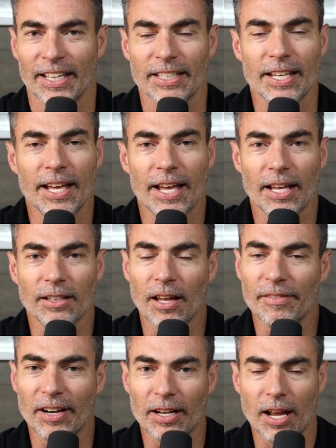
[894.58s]
Yeah, I
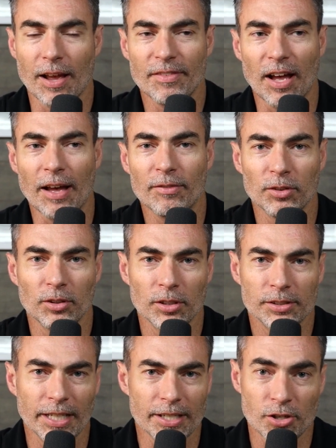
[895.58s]
love it. I've
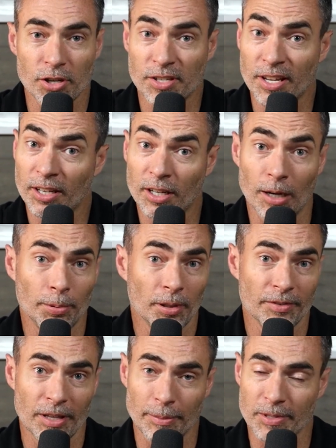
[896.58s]
looked at just a couple
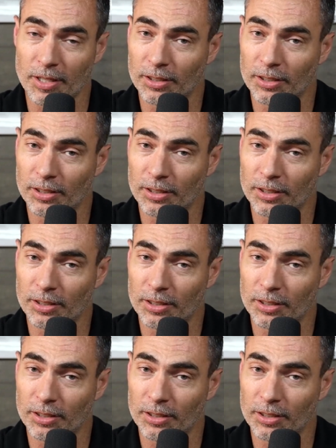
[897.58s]
of Amazon